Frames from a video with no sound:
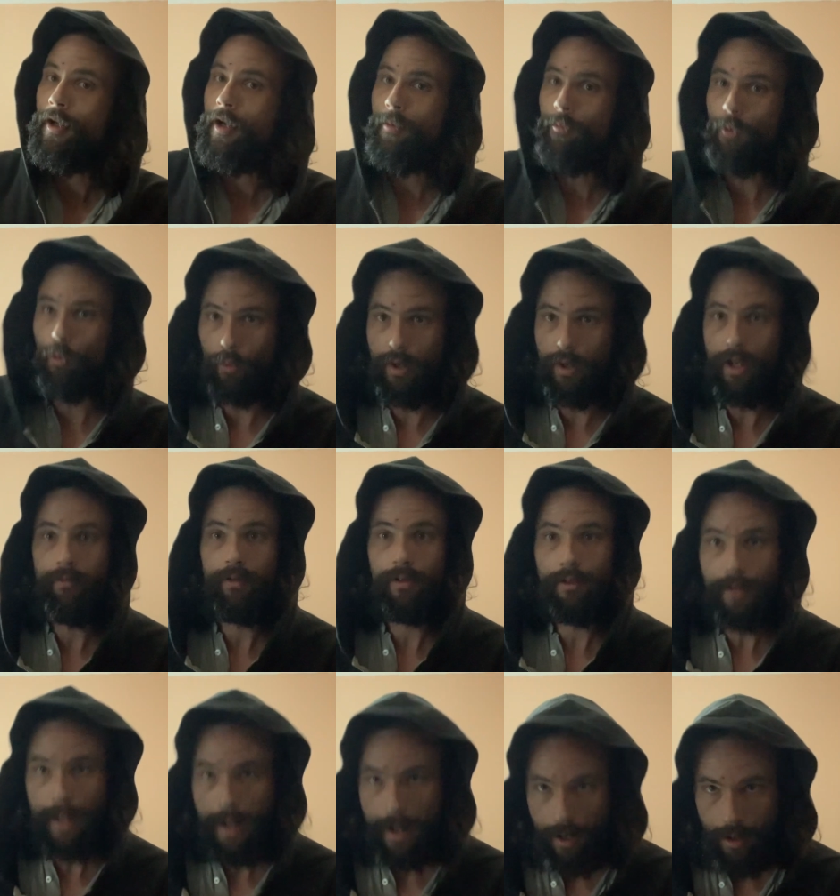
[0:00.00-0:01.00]
But we have
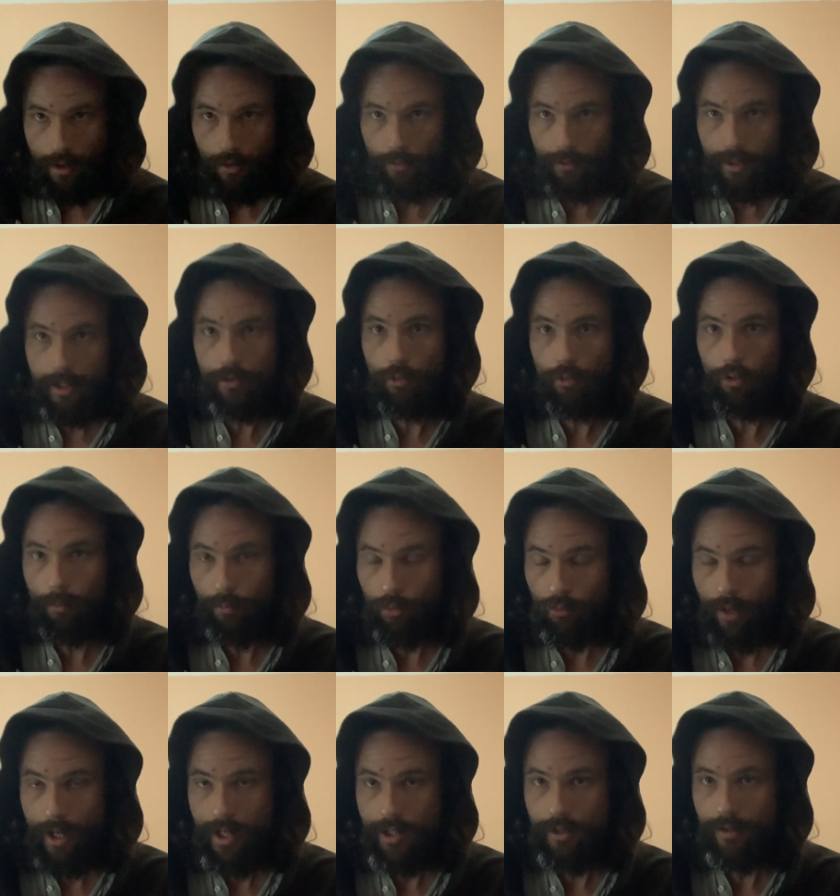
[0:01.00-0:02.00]
allowed these
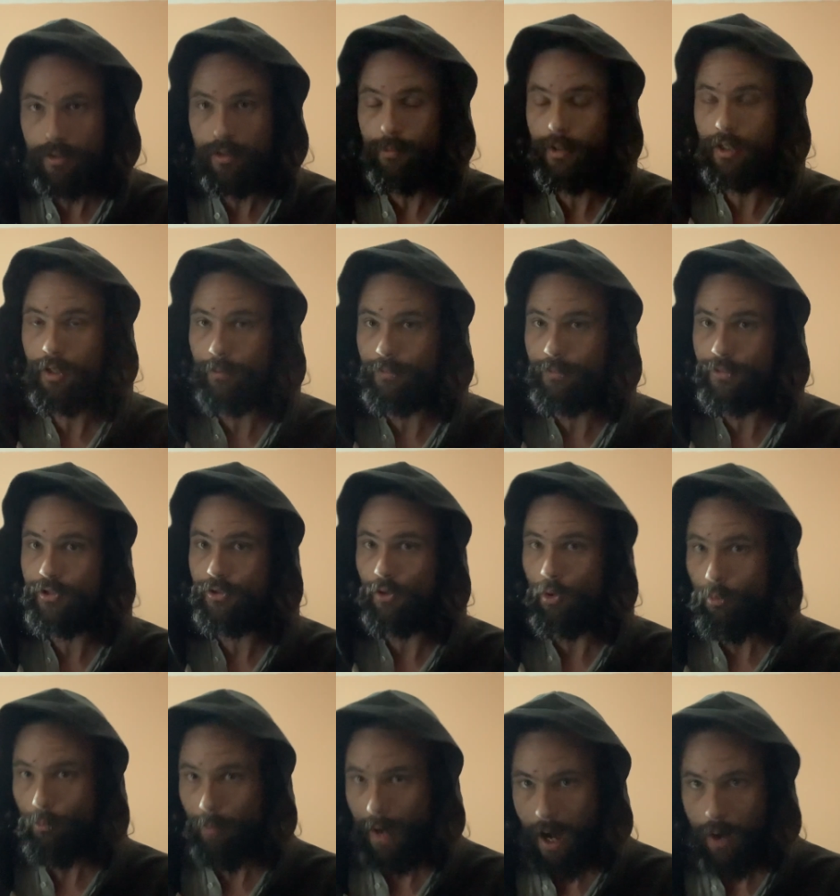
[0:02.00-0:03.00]
corporations to become so
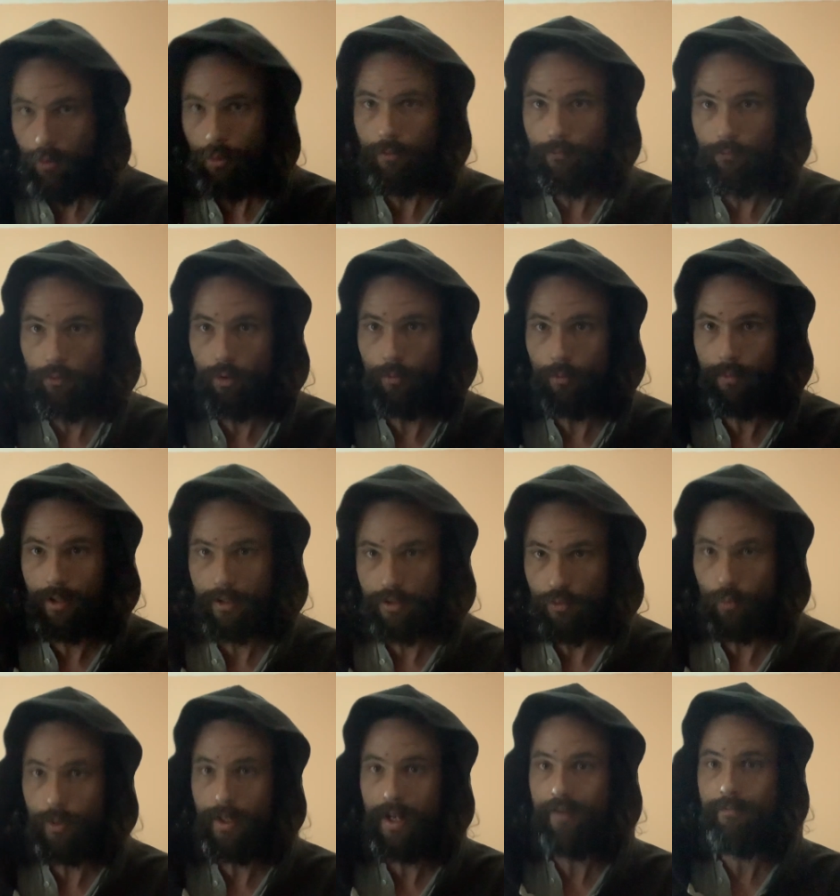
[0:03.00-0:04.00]
powerful because
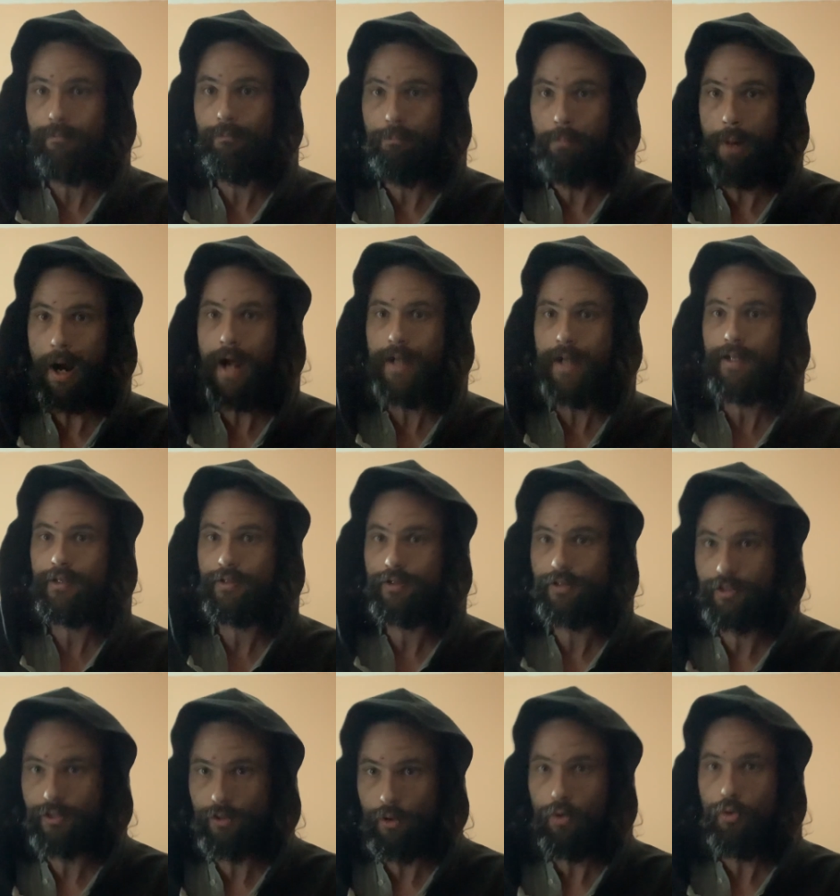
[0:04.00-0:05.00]
we have bought
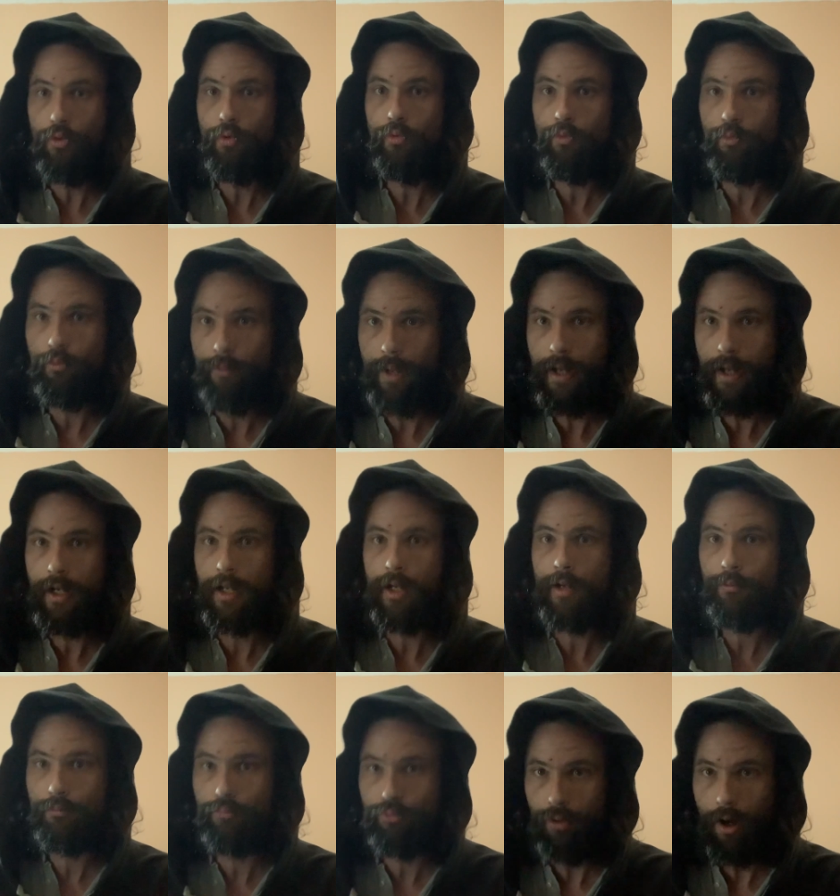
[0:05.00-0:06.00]
so many
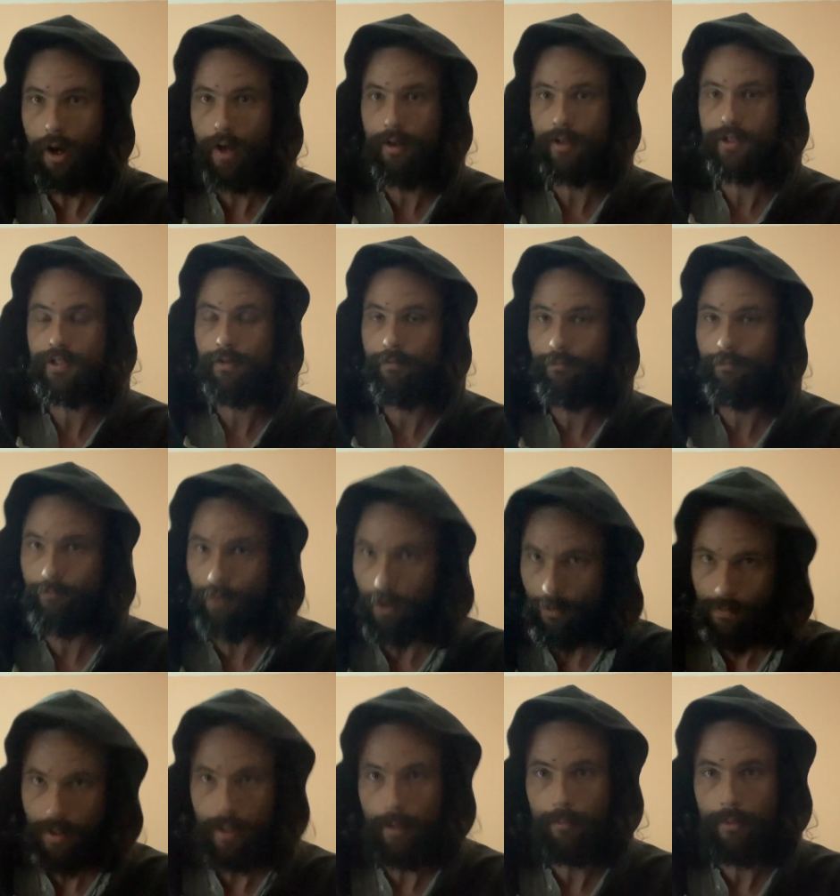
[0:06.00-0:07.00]
products from
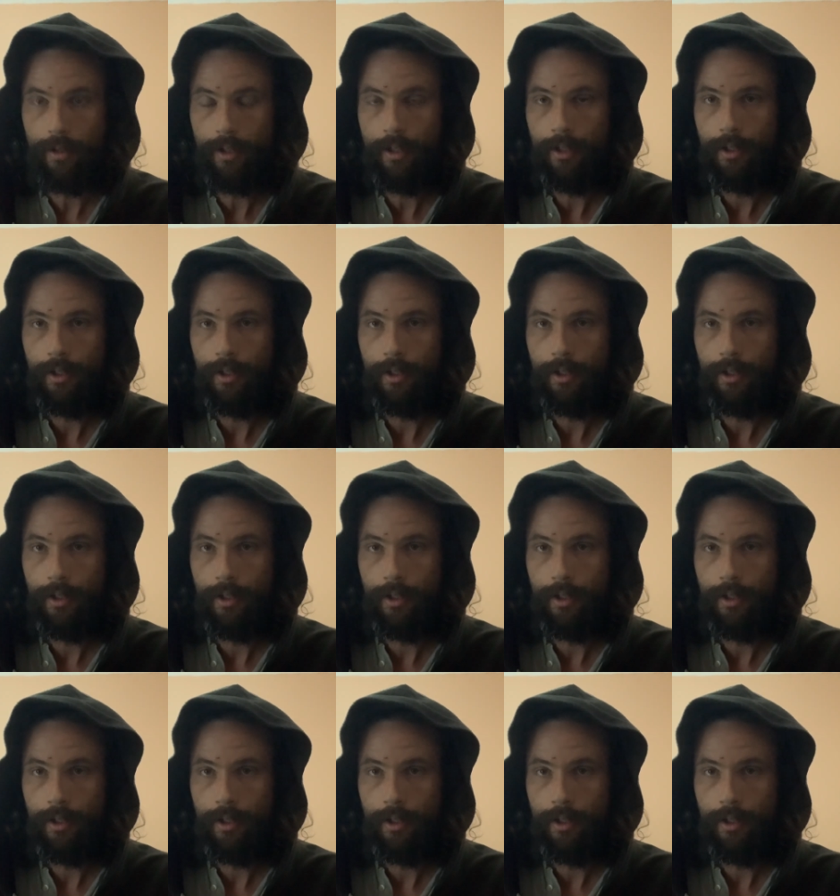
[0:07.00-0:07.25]
them